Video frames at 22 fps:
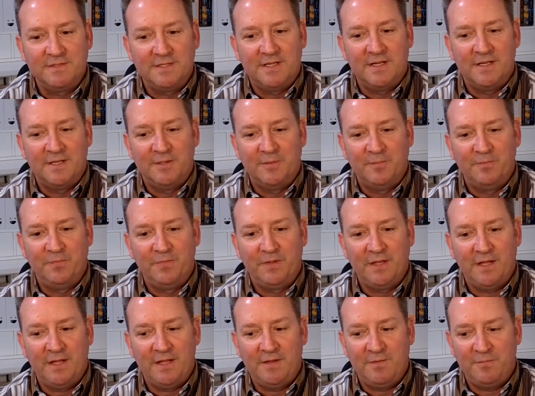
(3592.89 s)

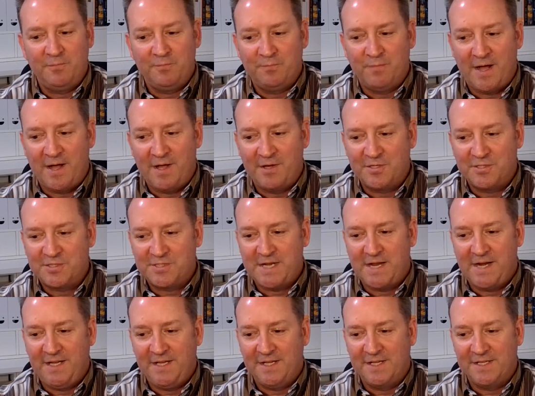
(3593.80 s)
My
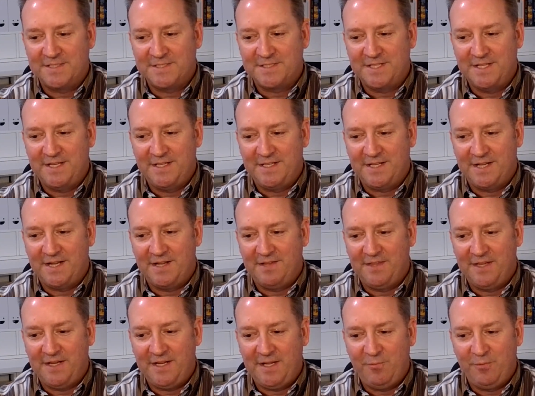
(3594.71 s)
understanding is
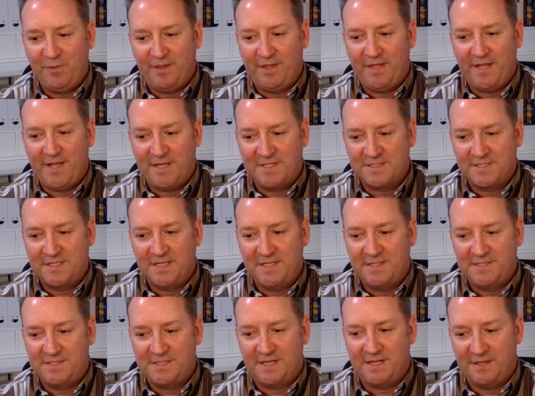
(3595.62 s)
that he relays
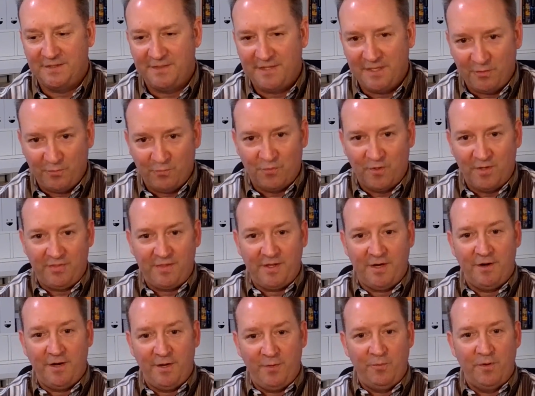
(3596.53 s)
that one
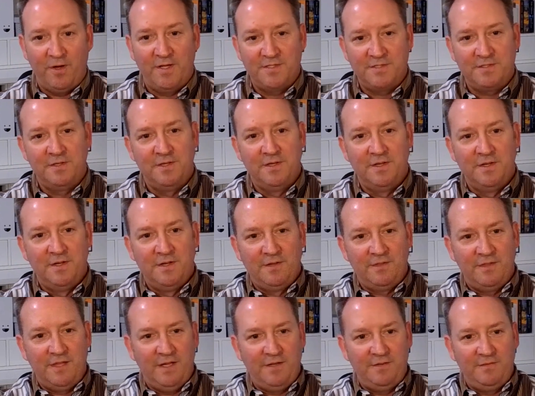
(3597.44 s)
theory was
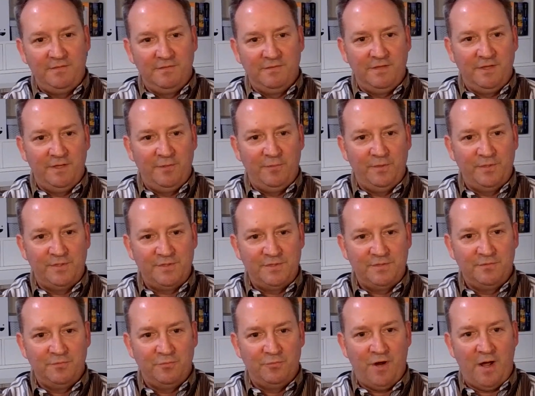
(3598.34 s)
that it
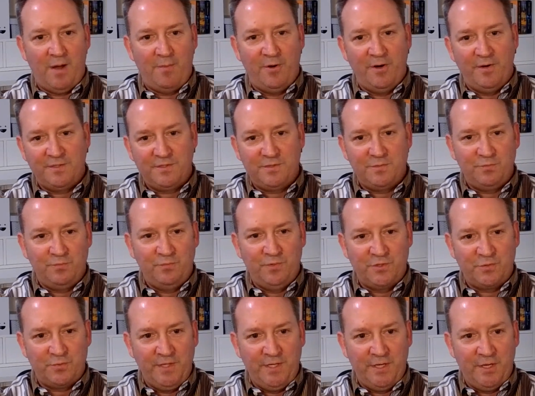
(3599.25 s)
was Roberts,
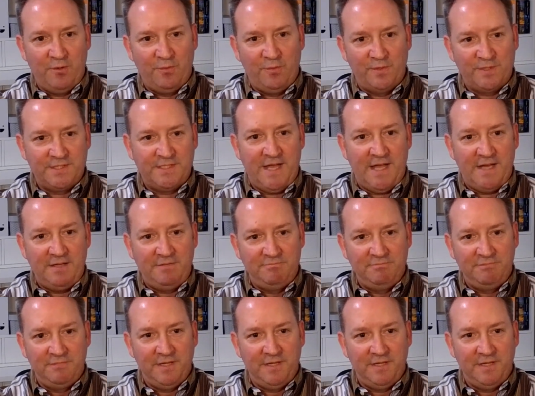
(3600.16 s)
which we know was dead,